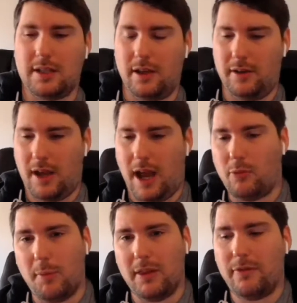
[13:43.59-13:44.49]
And I will
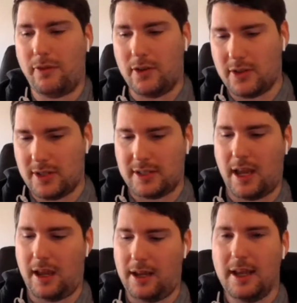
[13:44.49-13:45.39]
be the first to
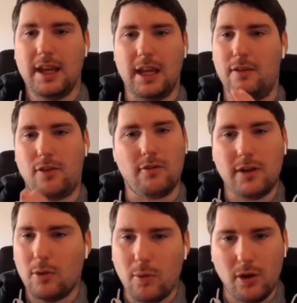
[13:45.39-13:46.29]
say if you're in
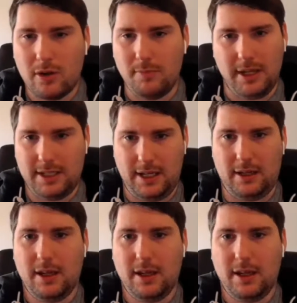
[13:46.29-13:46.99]
a work meeting,